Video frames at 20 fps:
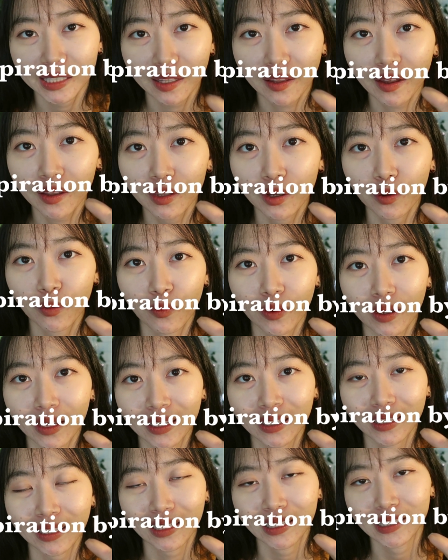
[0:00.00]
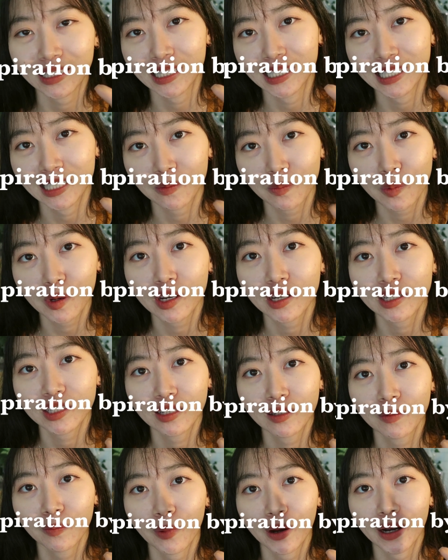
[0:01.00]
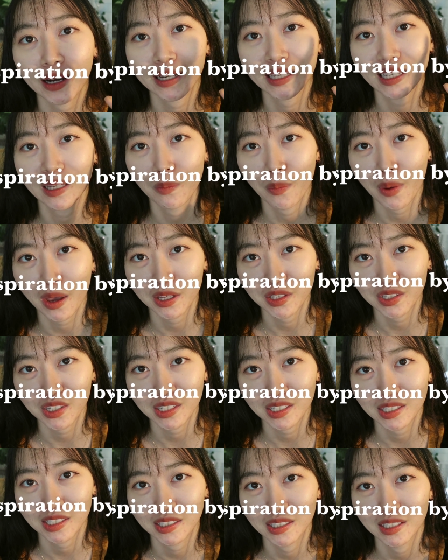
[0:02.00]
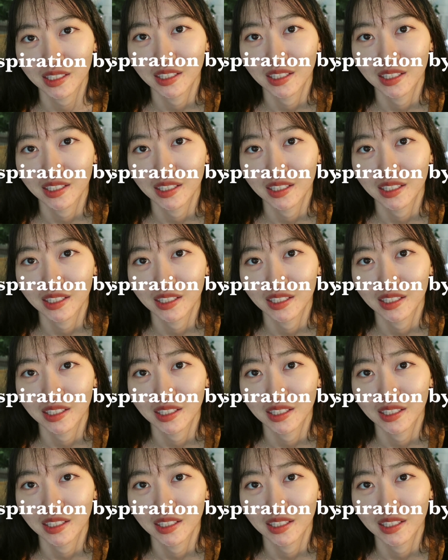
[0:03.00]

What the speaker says: third way is inspiration by images.